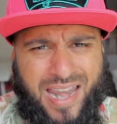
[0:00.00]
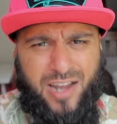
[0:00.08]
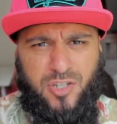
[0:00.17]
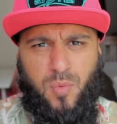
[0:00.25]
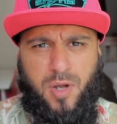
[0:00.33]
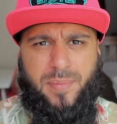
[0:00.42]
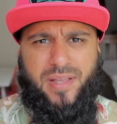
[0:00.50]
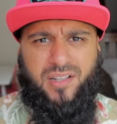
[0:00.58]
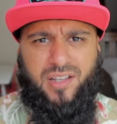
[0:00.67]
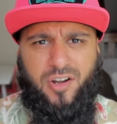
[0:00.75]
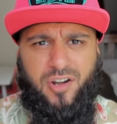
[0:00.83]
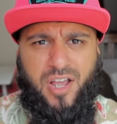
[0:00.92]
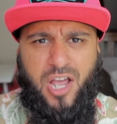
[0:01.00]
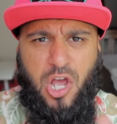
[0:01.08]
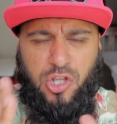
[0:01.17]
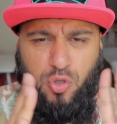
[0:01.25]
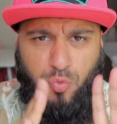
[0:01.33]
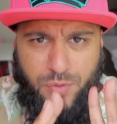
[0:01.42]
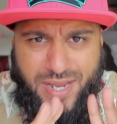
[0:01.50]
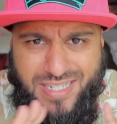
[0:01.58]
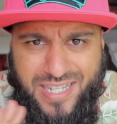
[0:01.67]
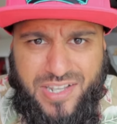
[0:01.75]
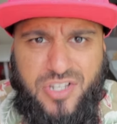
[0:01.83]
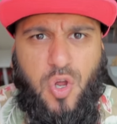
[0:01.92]
And I just want to be clear. The
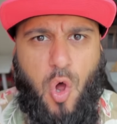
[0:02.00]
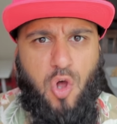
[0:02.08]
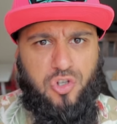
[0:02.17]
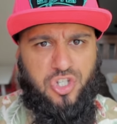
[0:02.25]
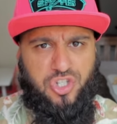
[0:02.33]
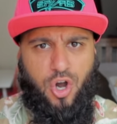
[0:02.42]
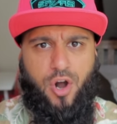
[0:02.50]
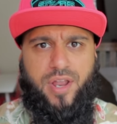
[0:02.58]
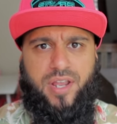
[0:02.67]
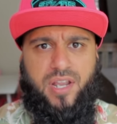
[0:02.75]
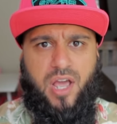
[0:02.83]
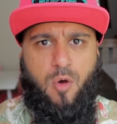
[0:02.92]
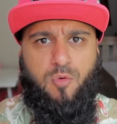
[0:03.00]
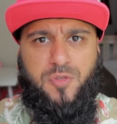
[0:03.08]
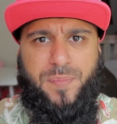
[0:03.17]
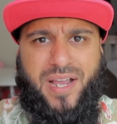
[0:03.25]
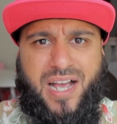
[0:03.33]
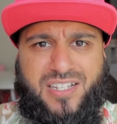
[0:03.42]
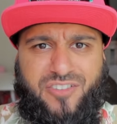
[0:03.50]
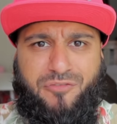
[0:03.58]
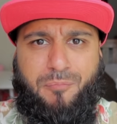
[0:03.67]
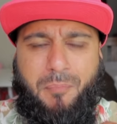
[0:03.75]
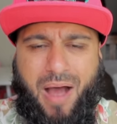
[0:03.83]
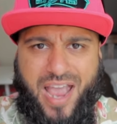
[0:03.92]
reason this all started was because of
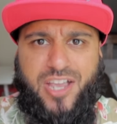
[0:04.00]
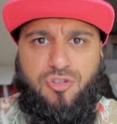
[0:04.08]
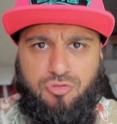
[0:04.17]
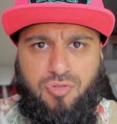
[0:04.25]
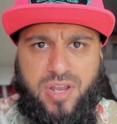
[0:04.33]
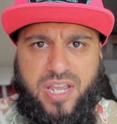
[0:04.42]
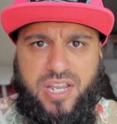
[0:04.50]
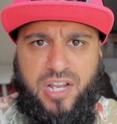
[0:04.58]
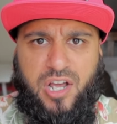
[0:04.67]
my greed